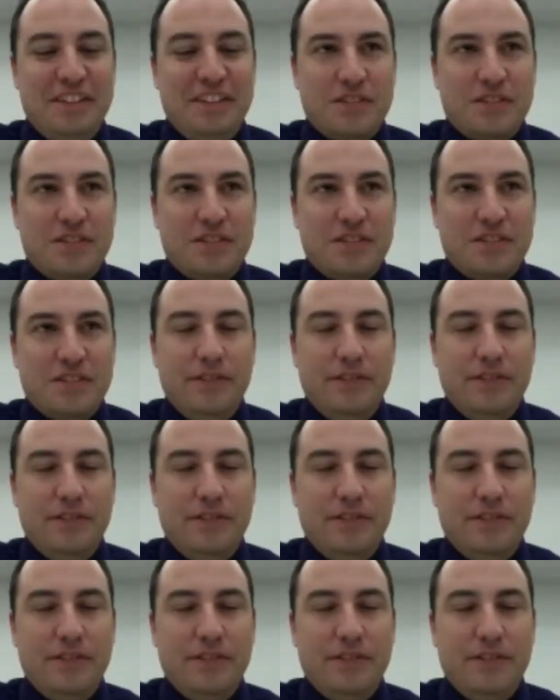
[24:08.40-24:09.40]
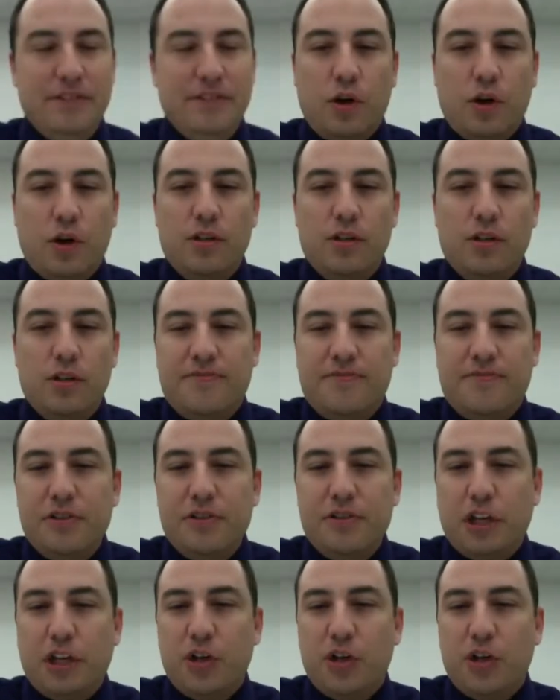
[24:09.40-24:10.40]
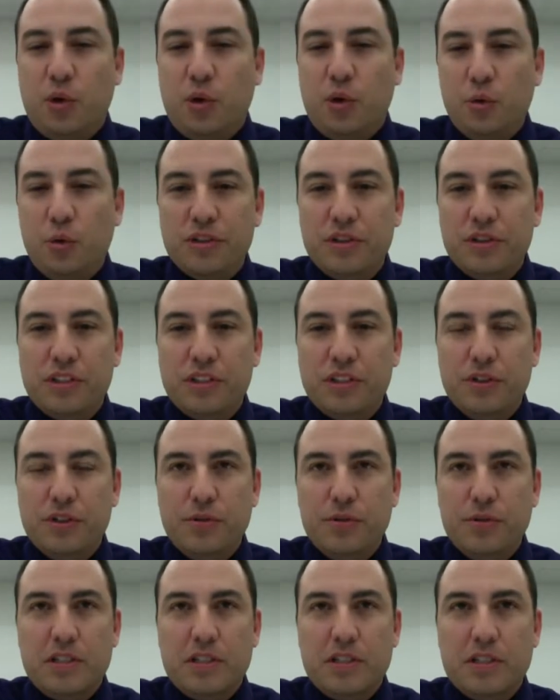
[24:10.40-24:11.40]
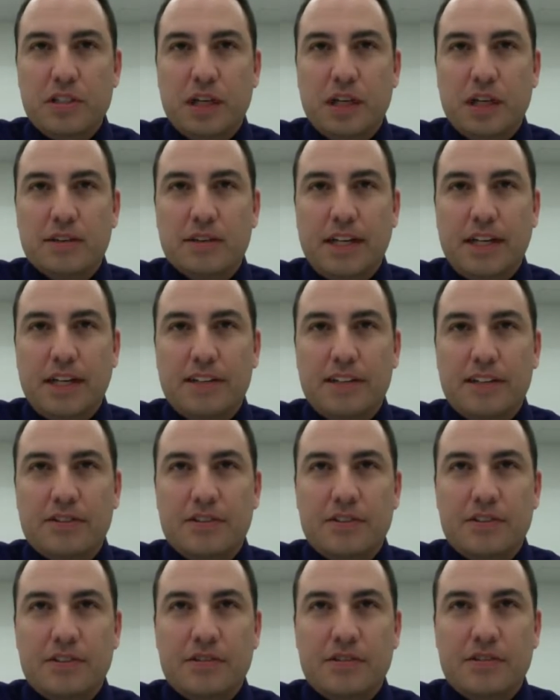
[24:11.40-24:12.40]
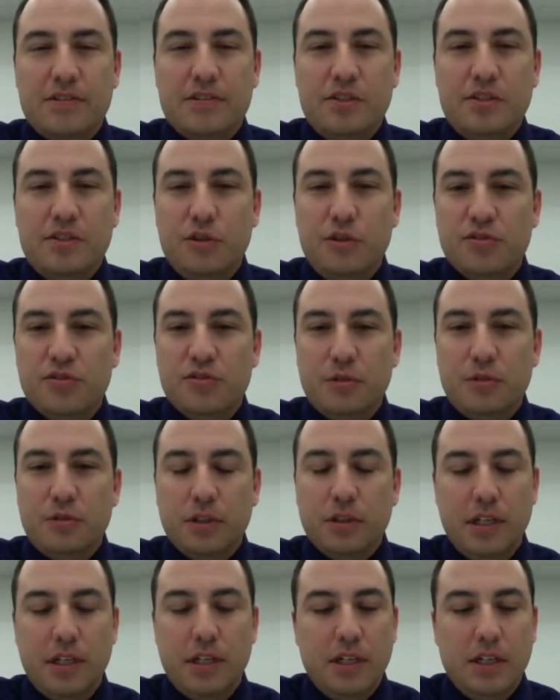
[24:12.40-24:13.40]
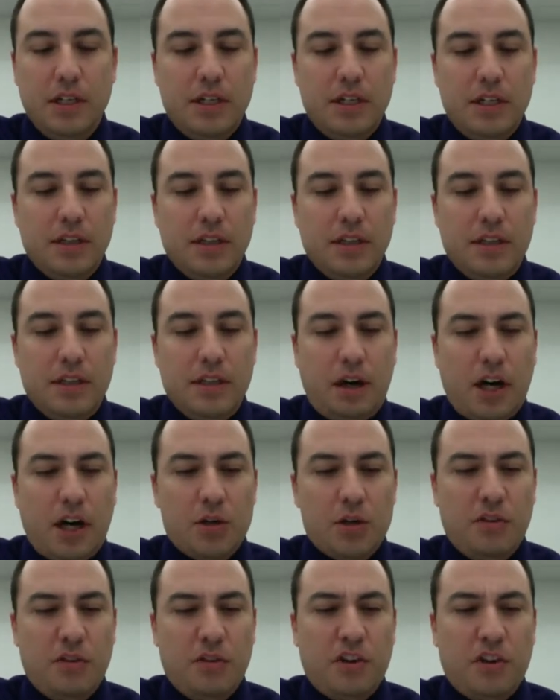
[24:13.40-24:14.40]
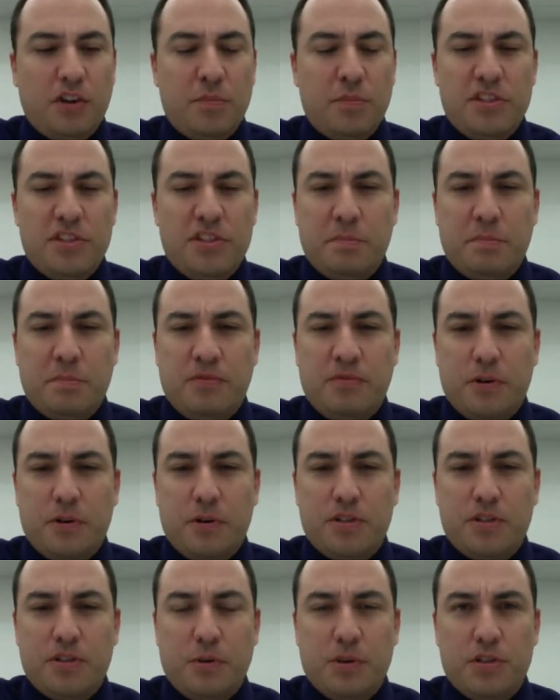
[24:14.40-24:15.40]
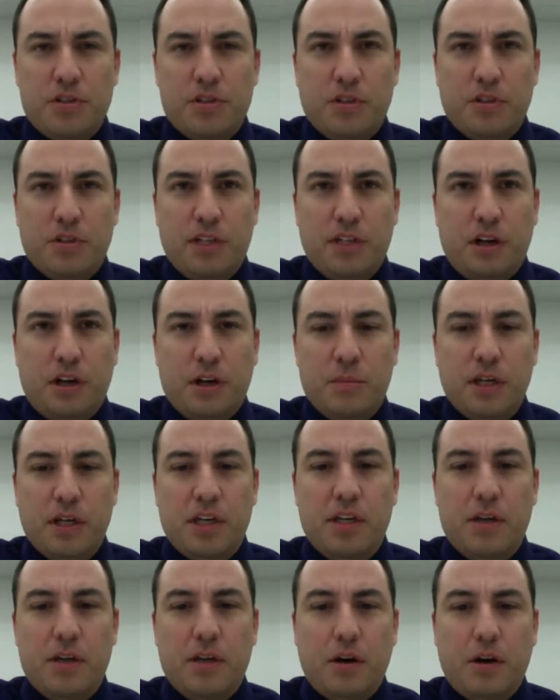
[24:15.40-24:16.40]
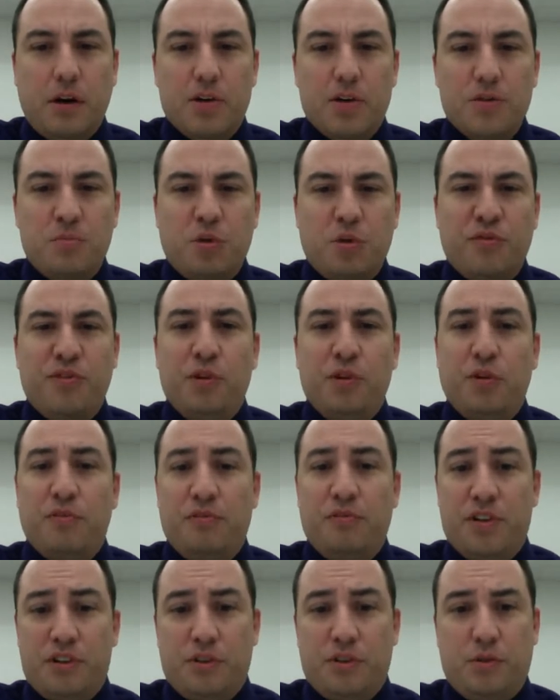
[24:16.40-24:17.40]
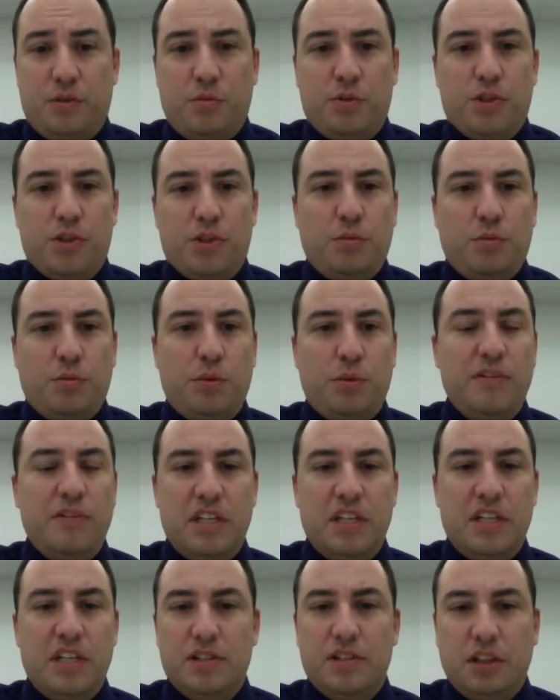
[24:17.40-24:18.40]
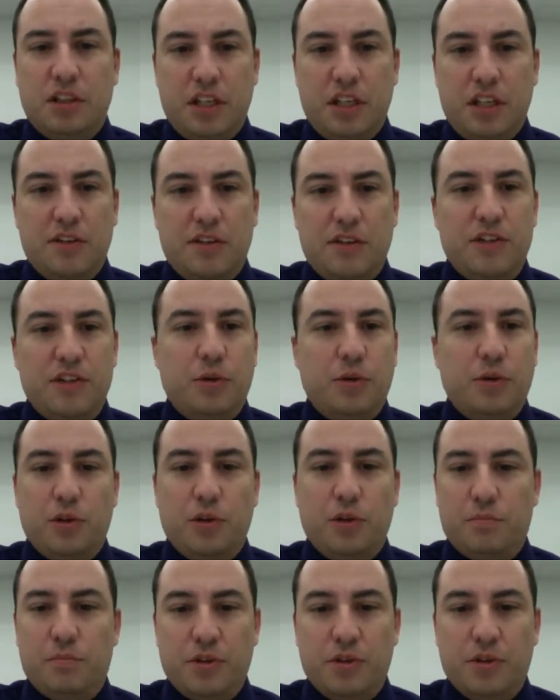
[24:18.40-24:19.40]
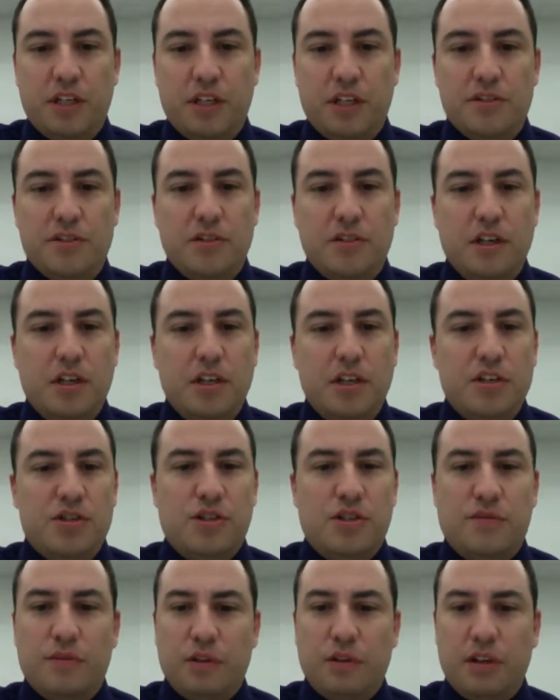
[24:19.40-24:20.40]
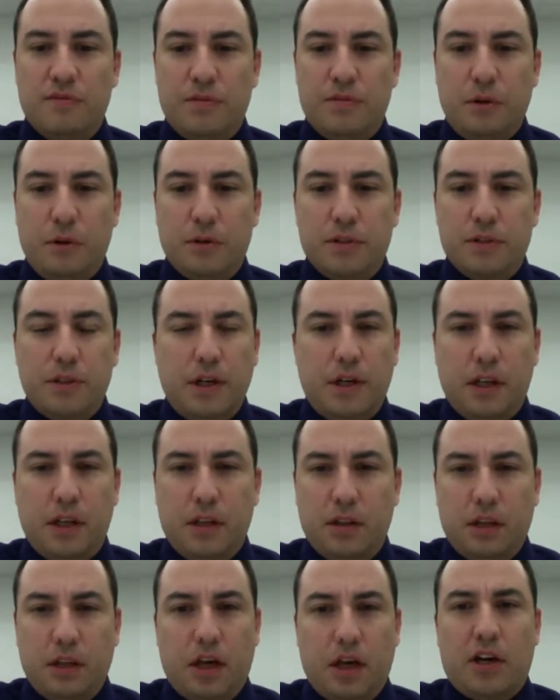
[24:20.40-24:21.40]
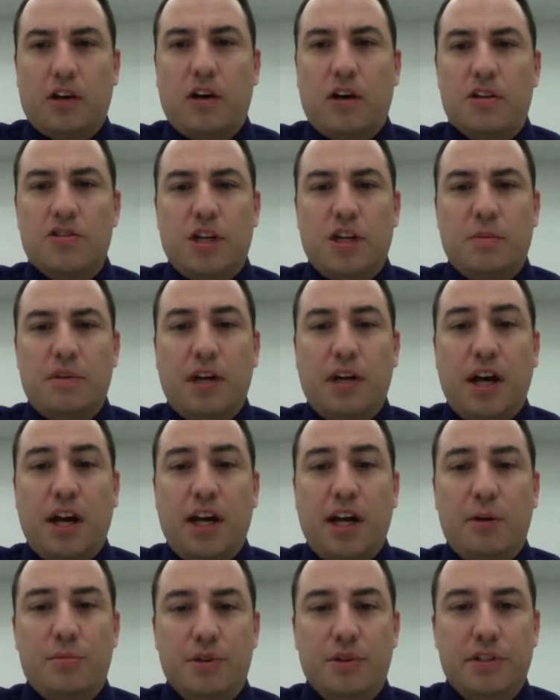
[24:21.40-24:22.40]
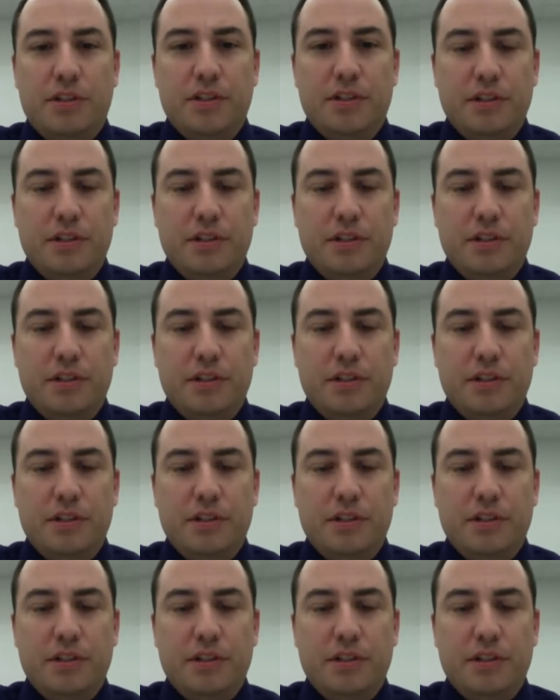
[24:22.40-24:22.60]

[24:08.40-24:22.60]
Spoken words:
even though it feels like a cool thing to do, it's not that useful. The automotive companies have been focusing recently on making cars more fuel efficient, which is why we have the Nissan Leaf, the Toyota Prius, the Chevrolet Volt. A lot of cars come in hybrid